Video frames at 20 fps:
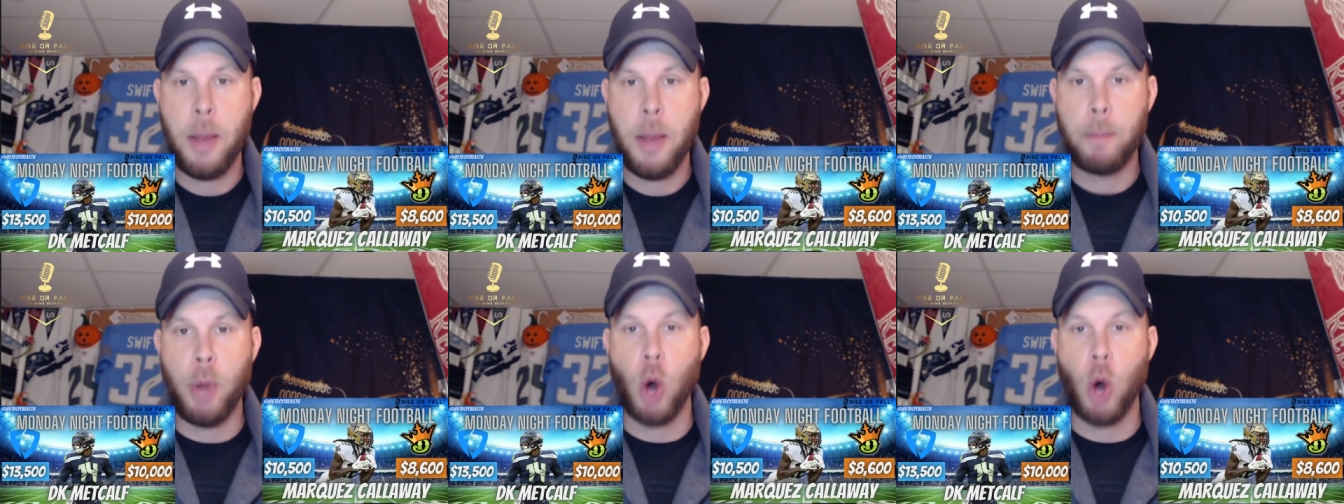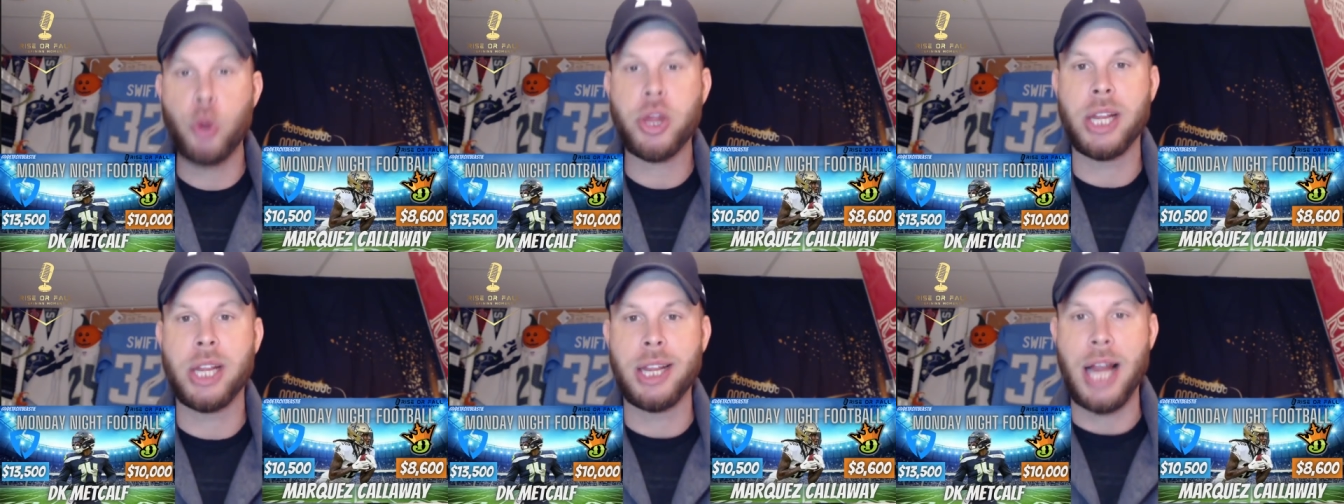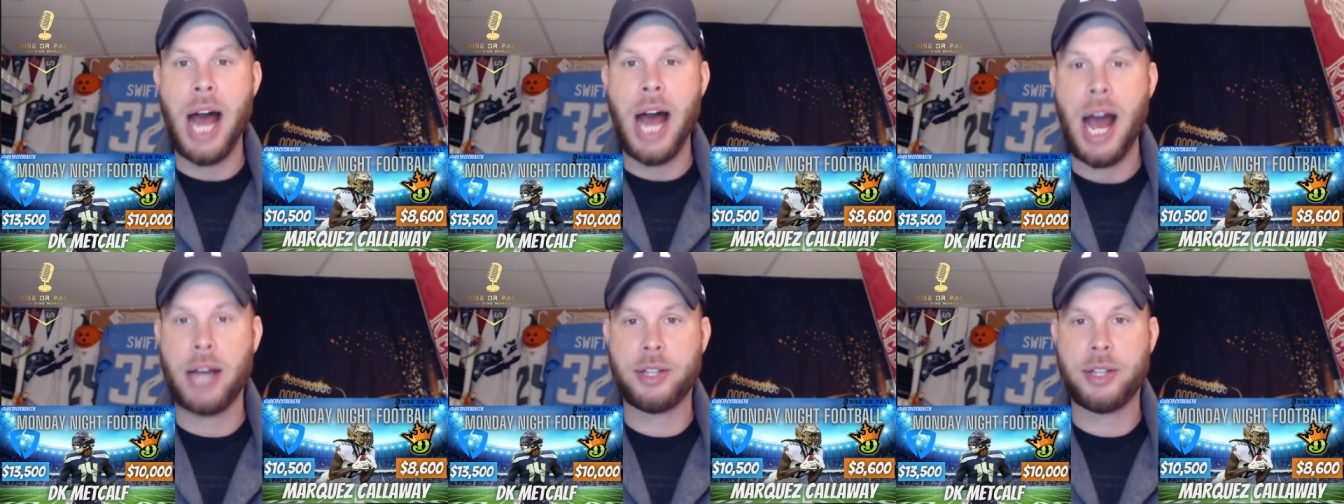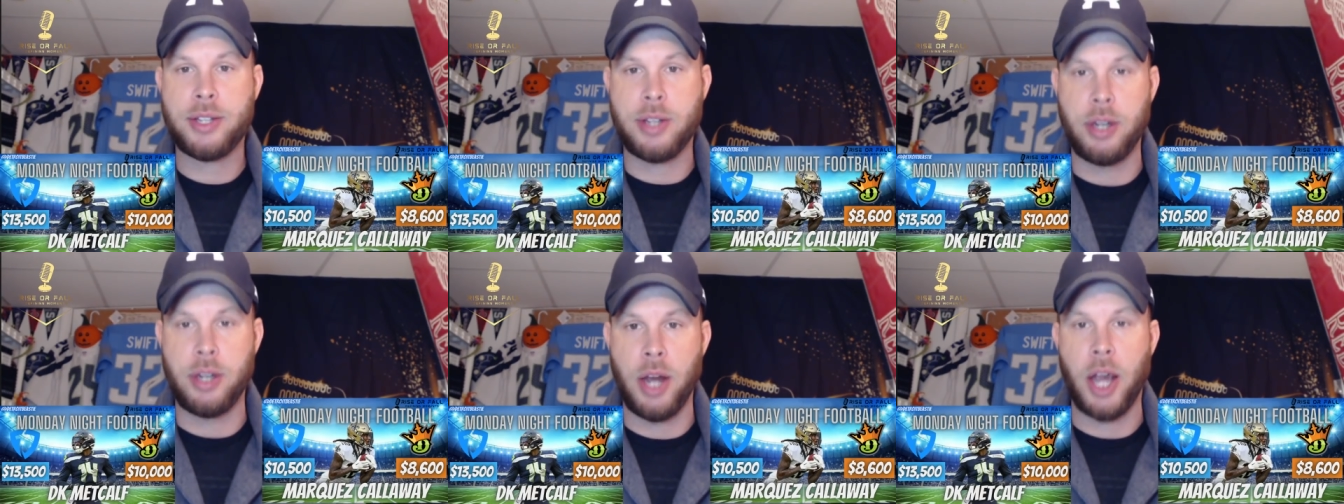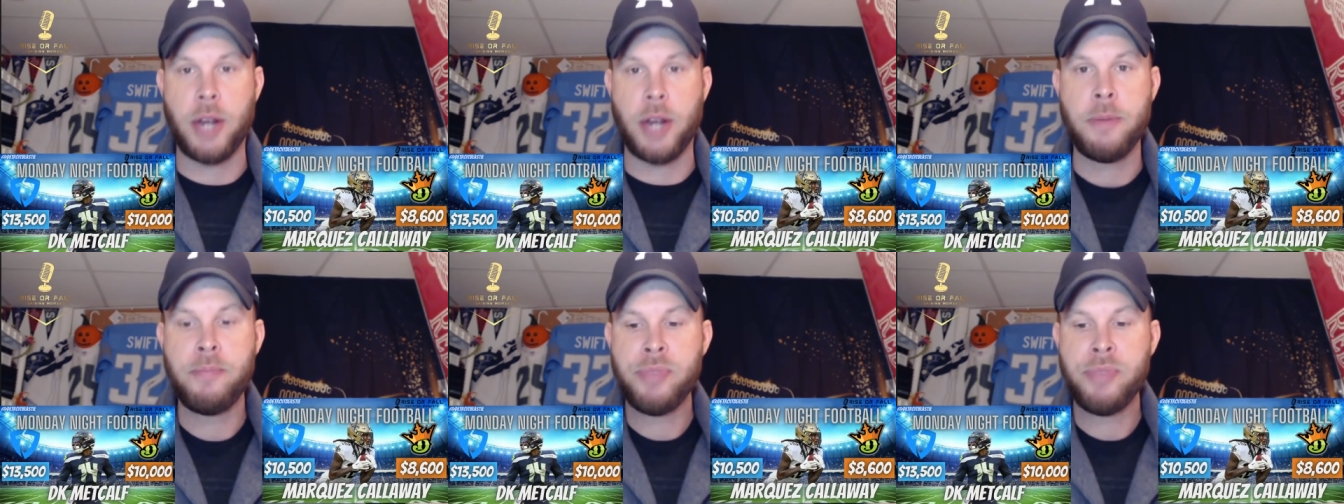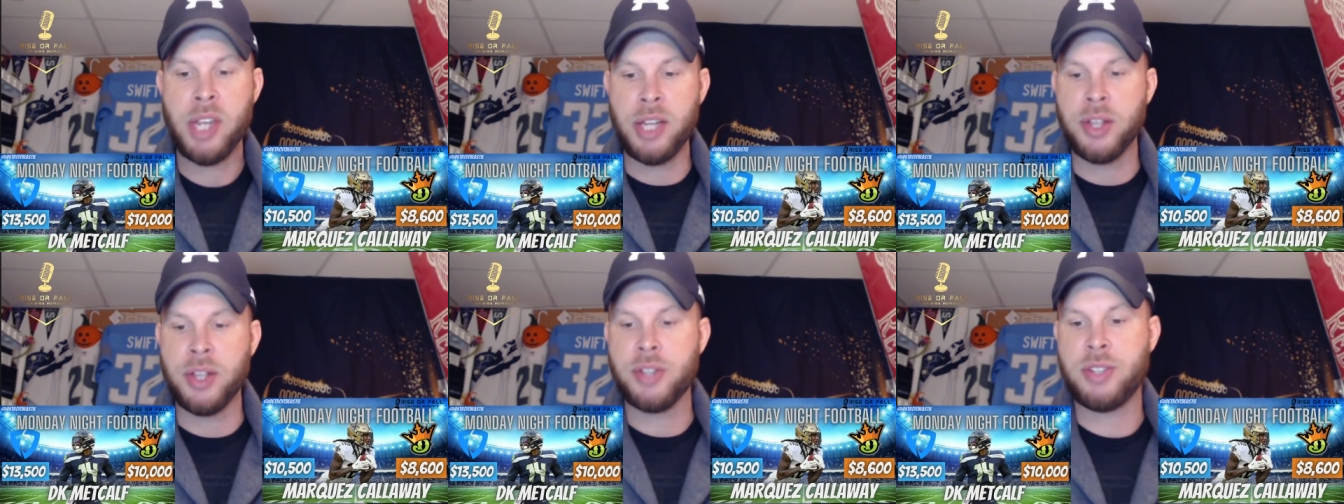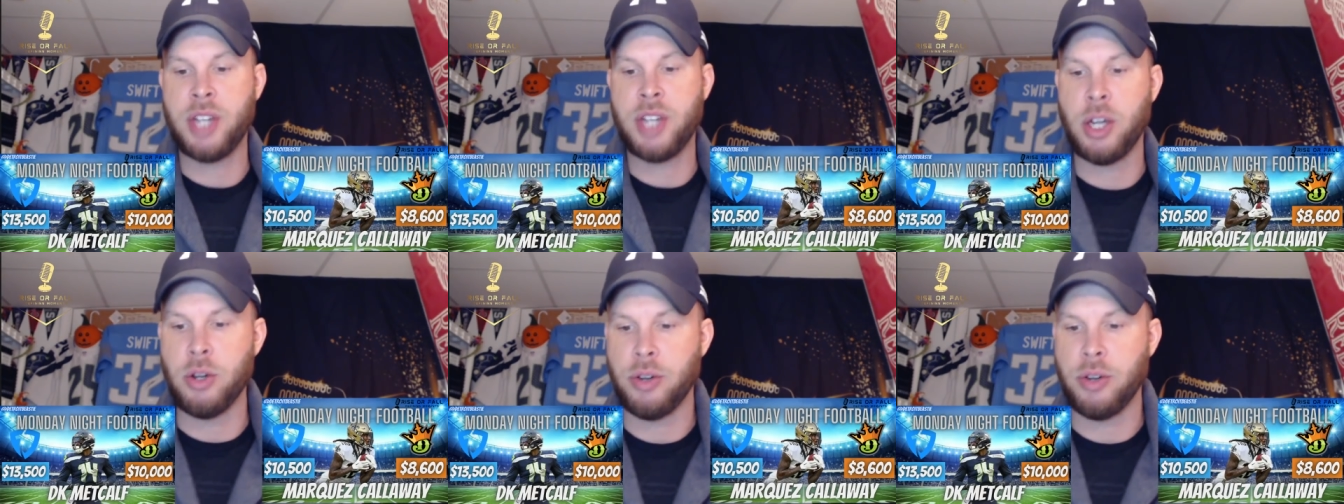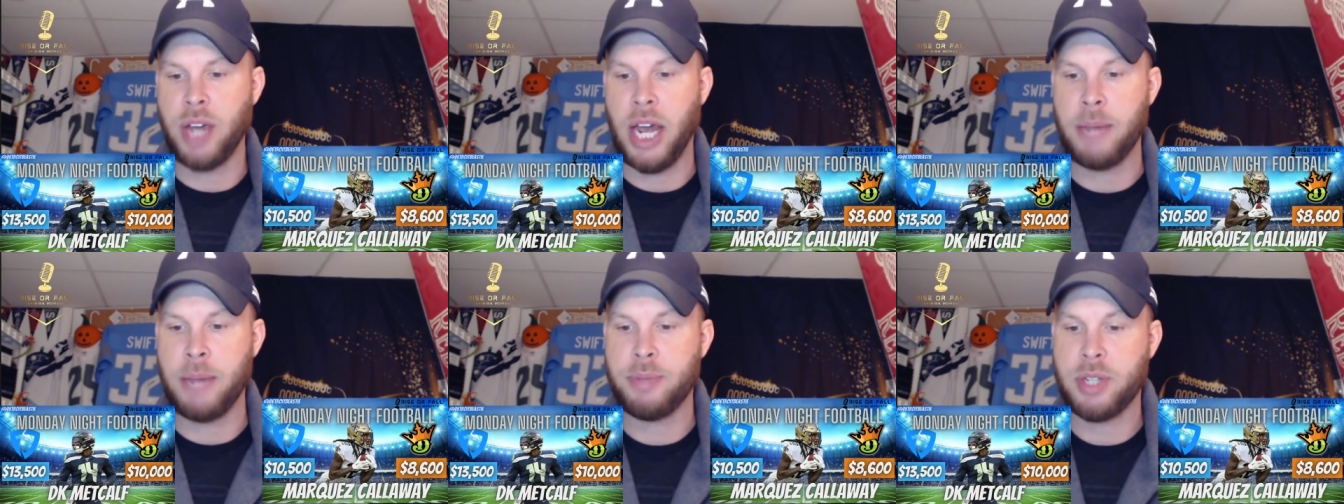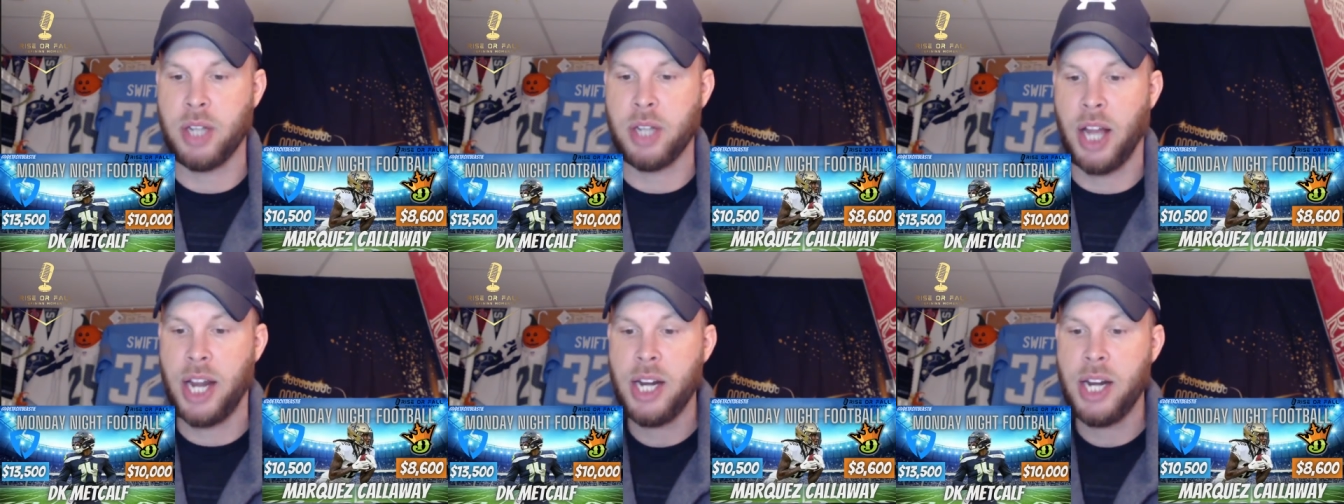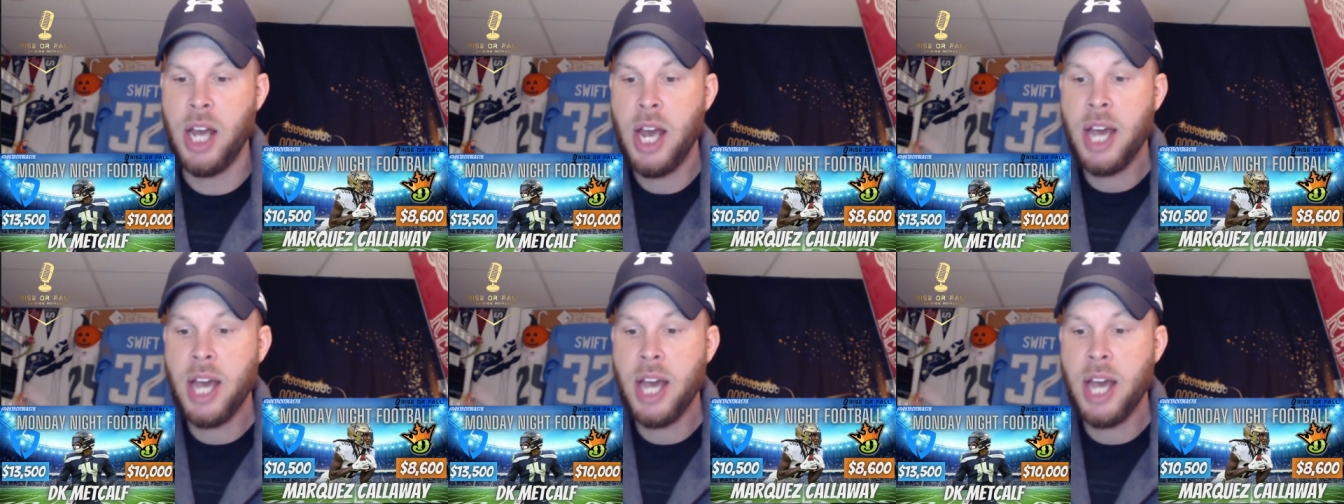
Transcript: both locks tonight in the single game slate.